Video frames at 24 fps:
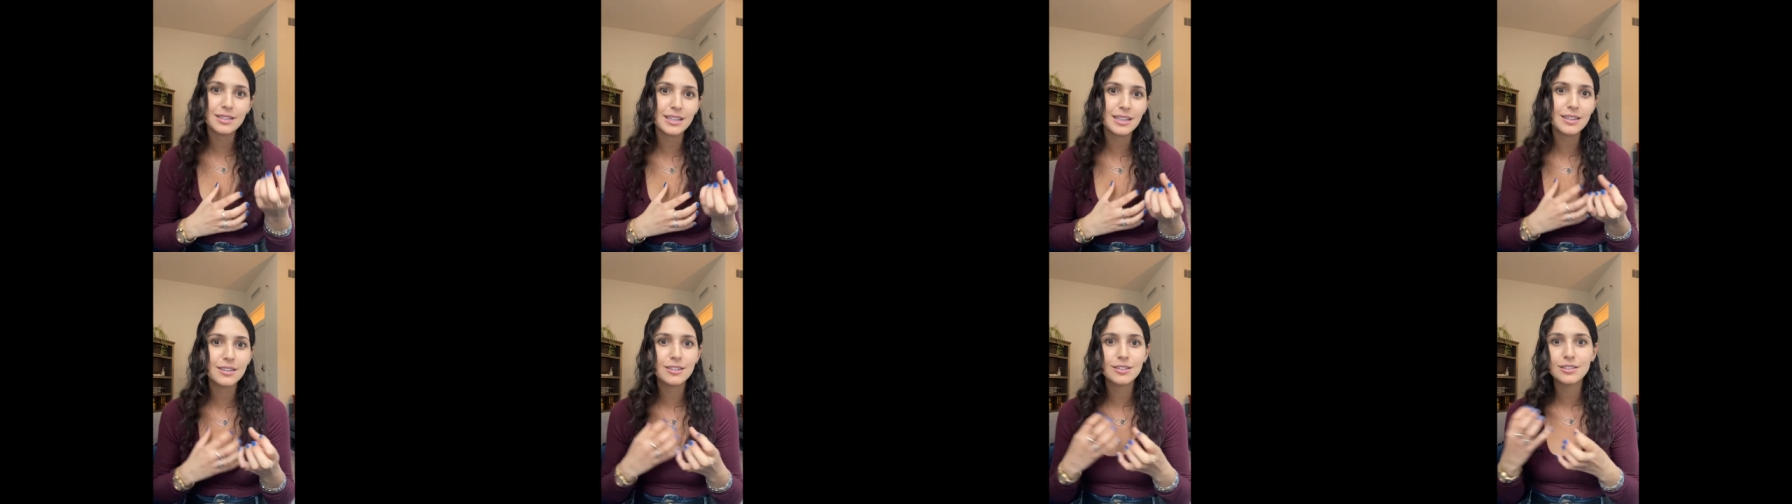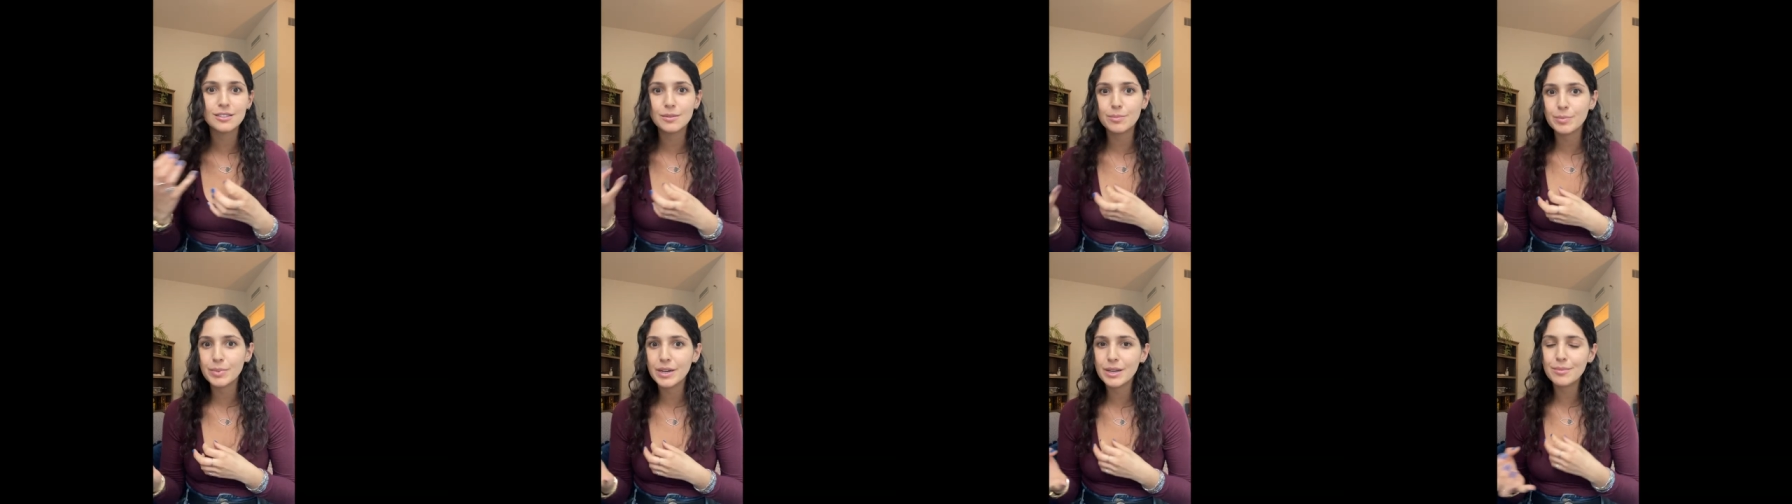
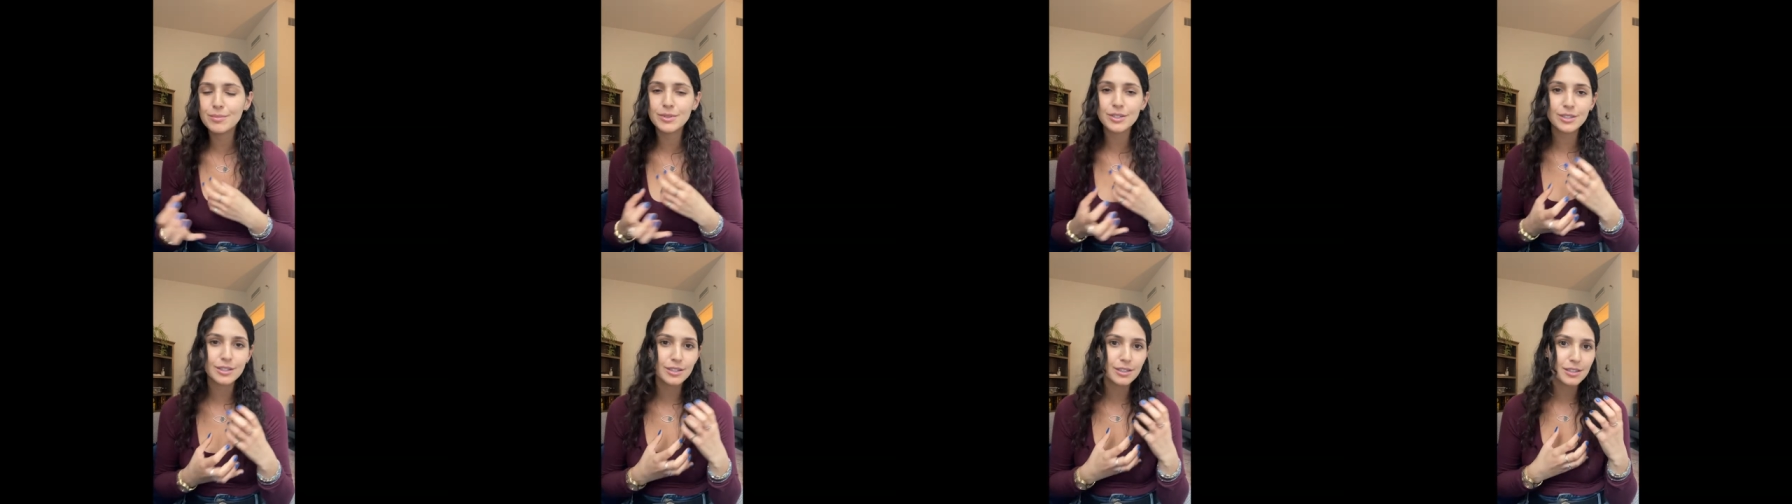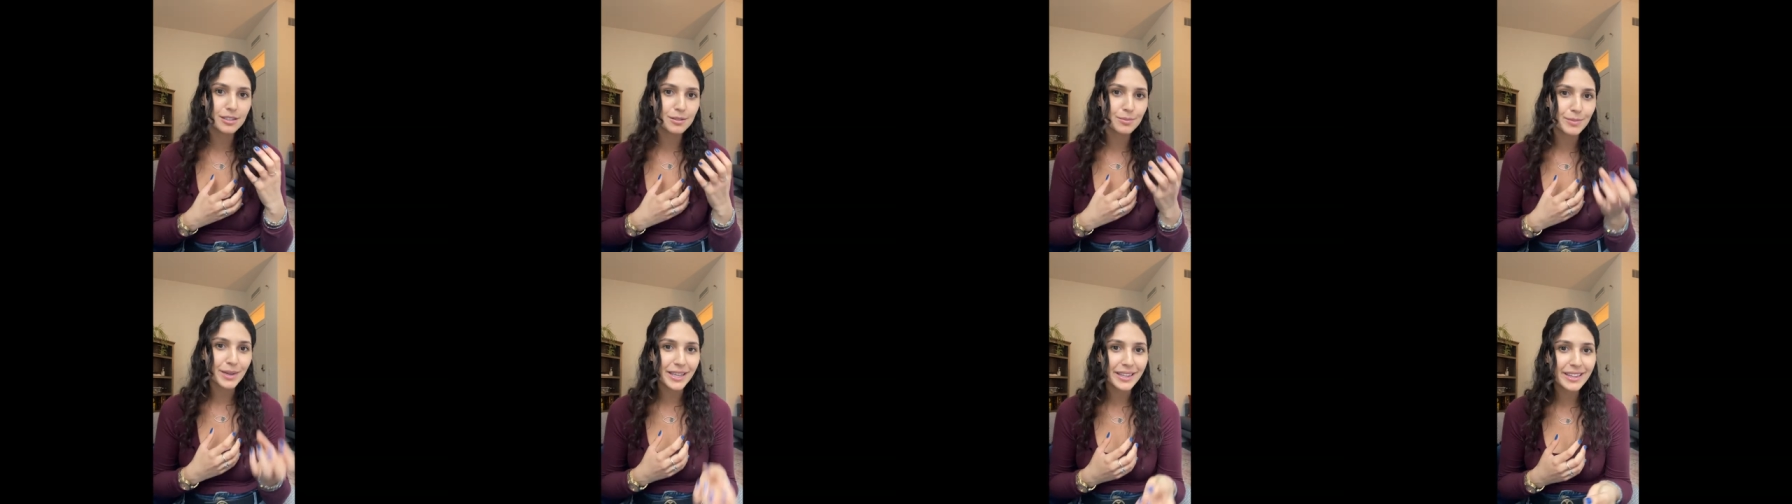tios,
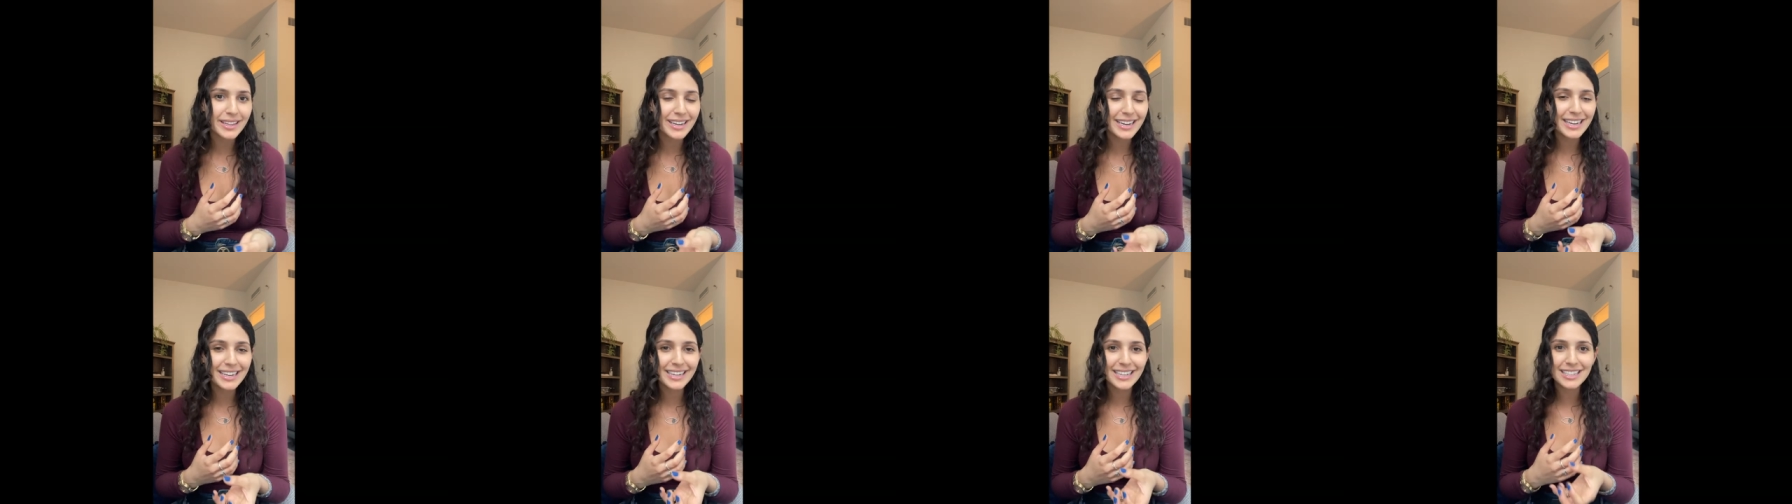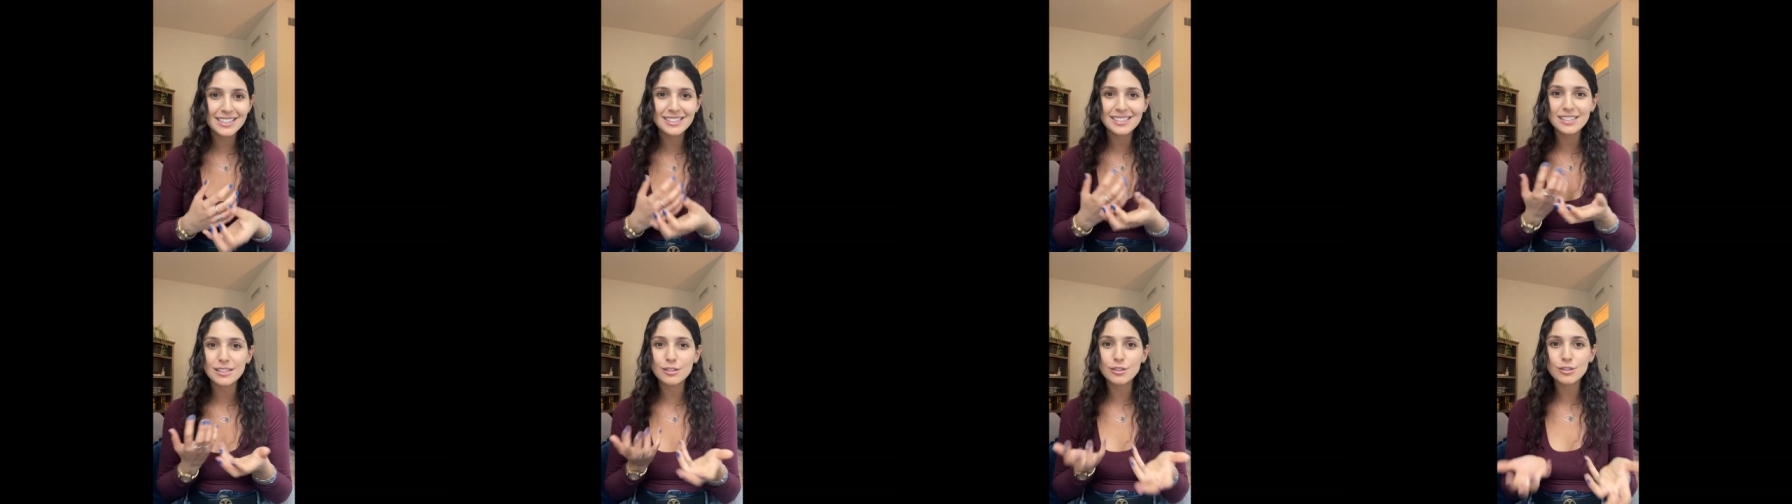primos,
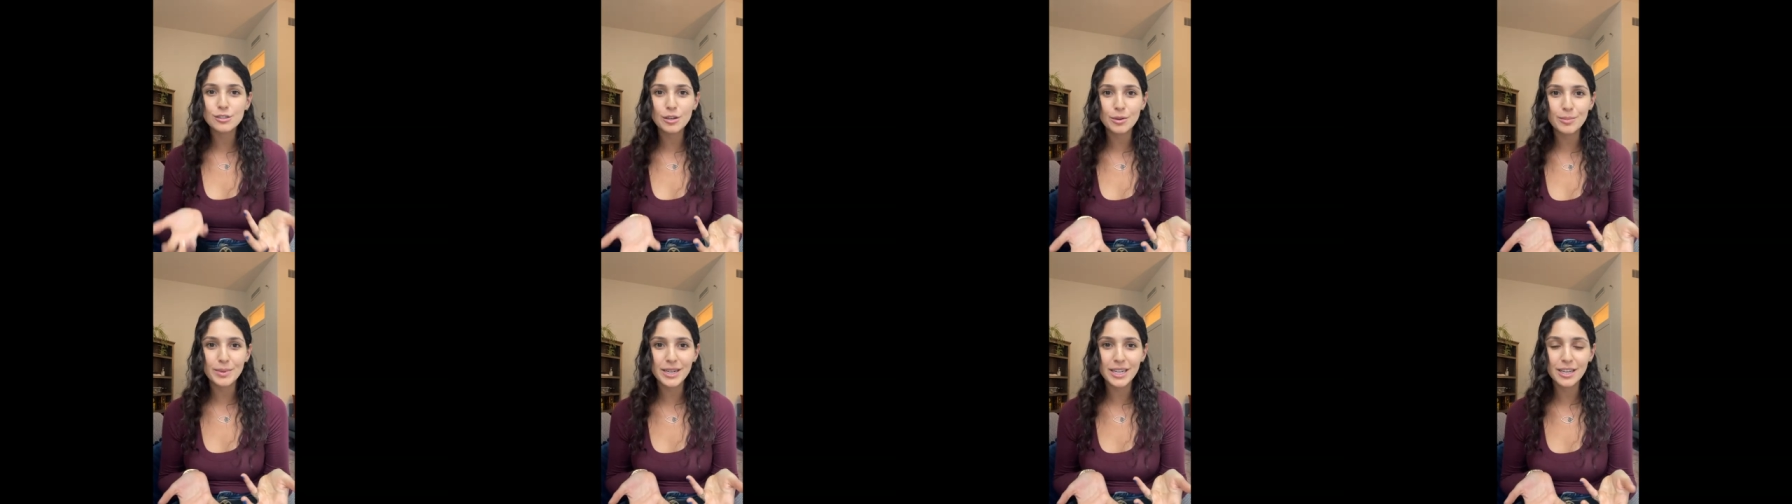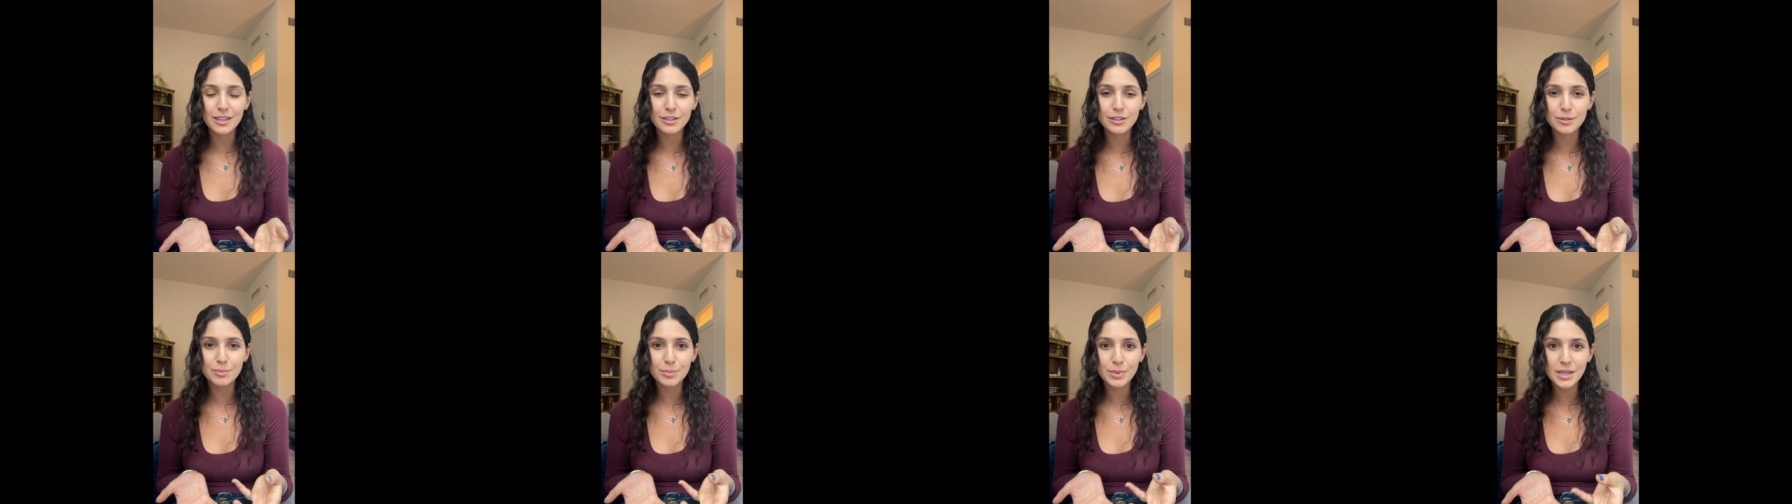madrinas, and so many
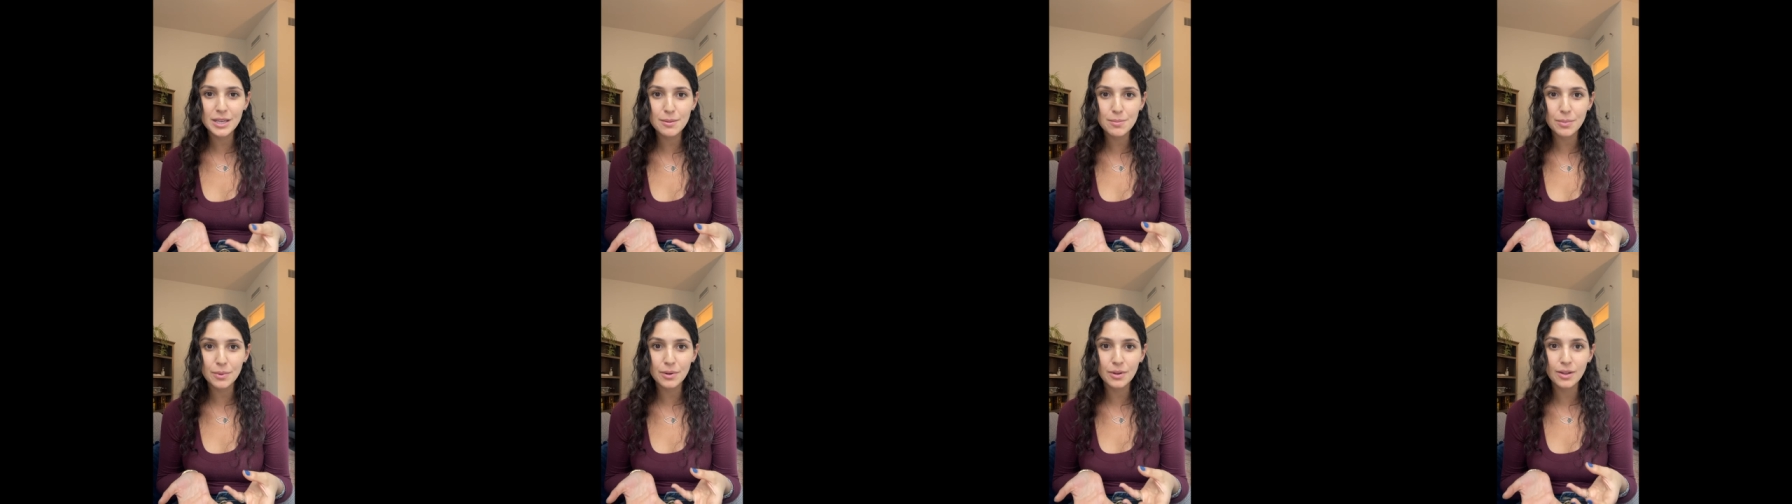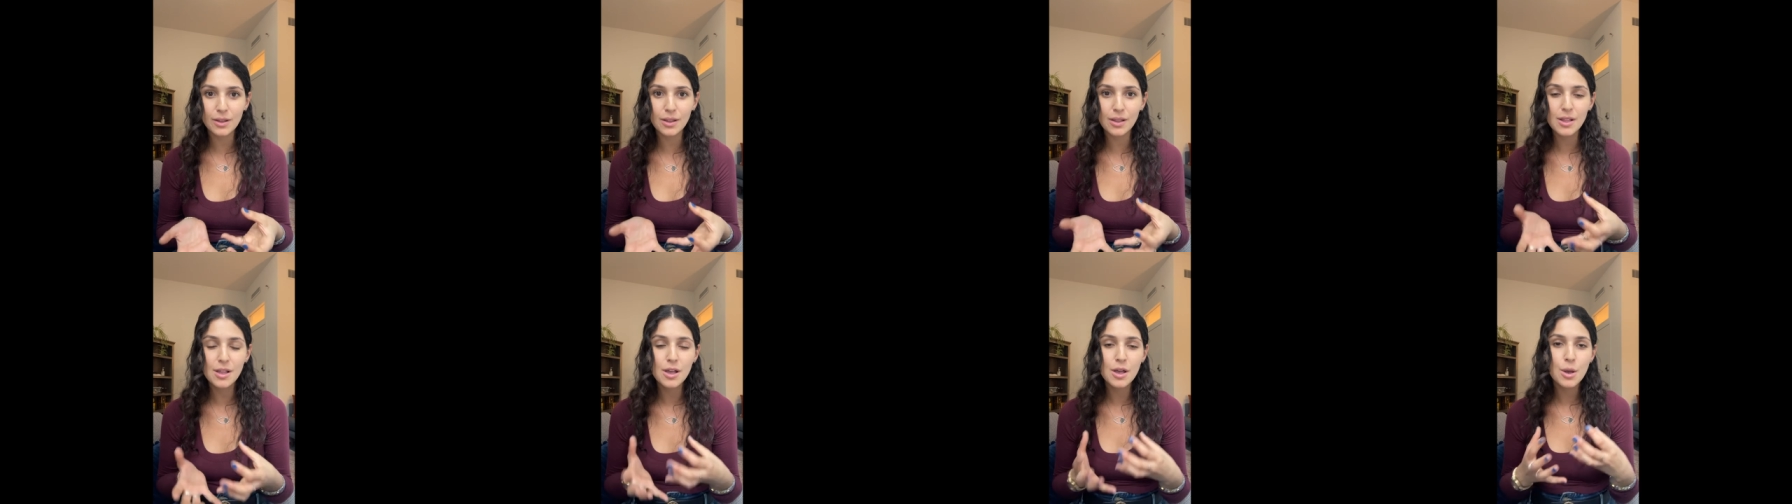other
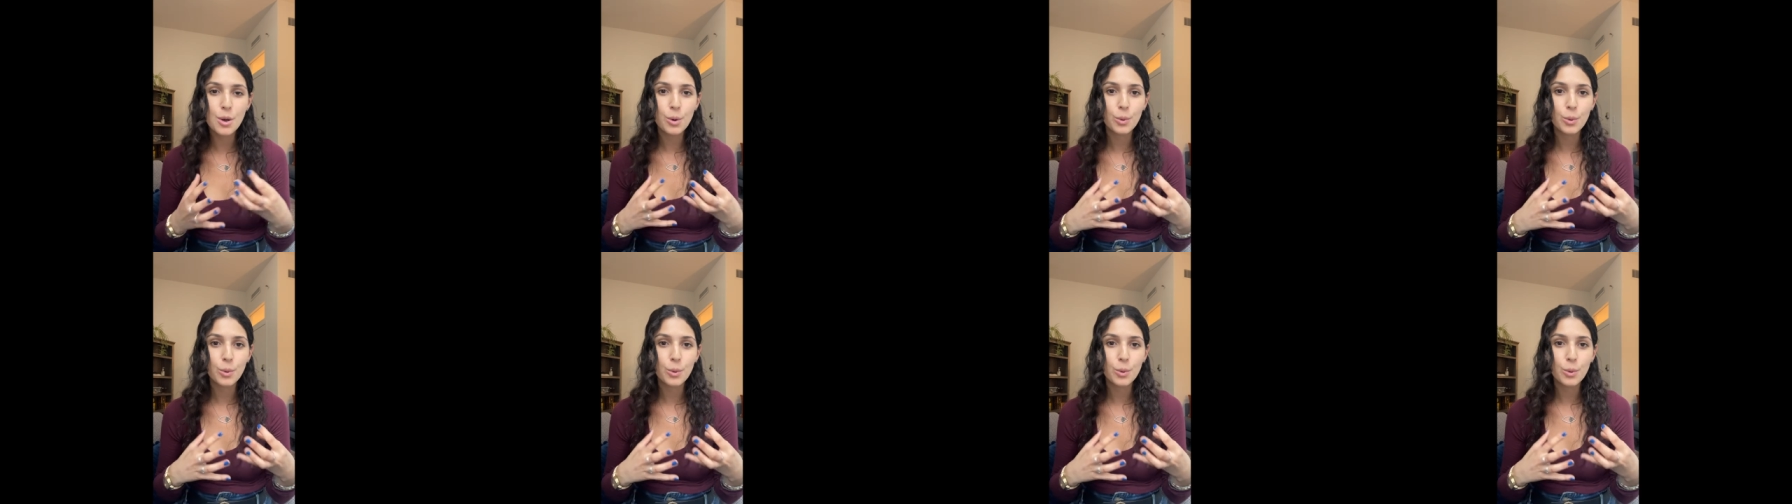people.